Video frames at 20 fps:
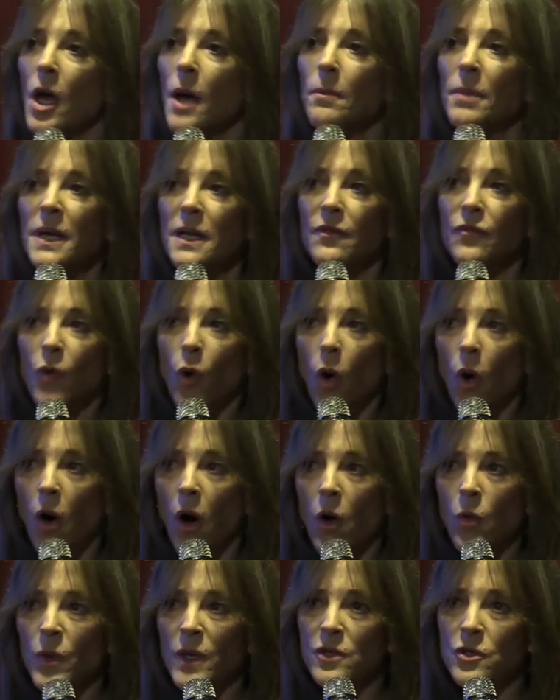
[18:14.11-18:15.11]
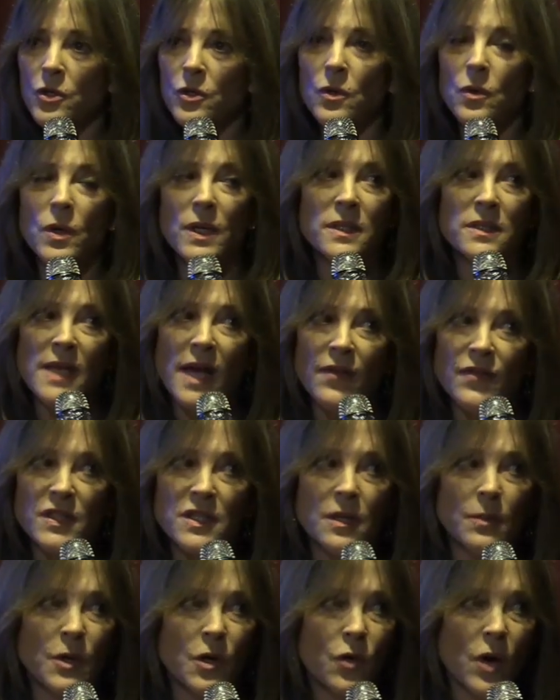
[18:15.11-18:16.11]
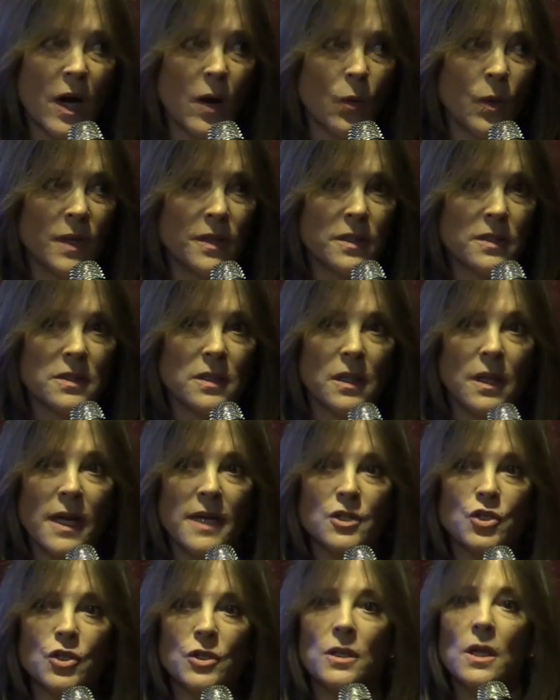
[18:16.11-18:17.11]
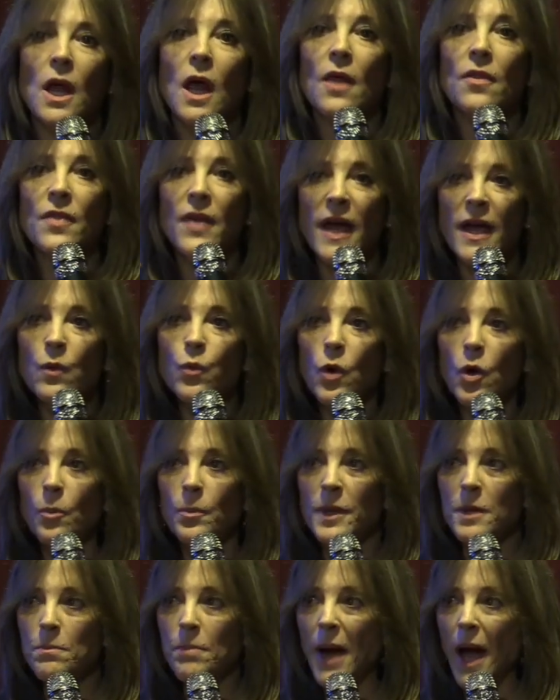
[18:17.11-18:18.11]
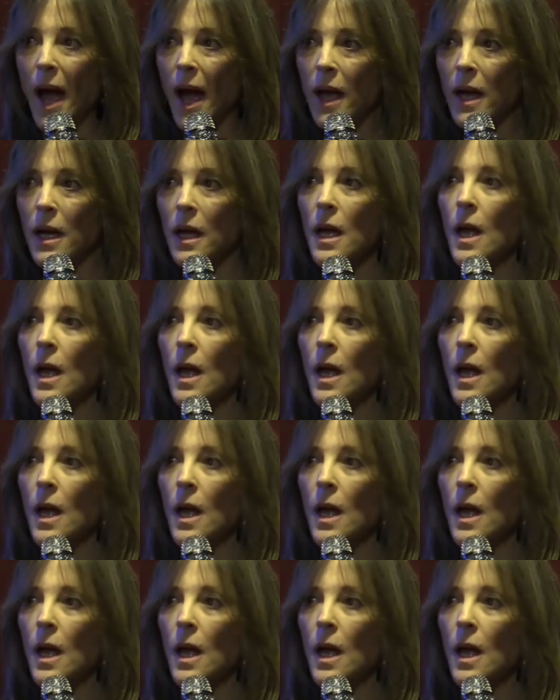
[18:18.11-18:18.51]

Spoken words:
But if all we do is have a Democrat win this election, they will be back.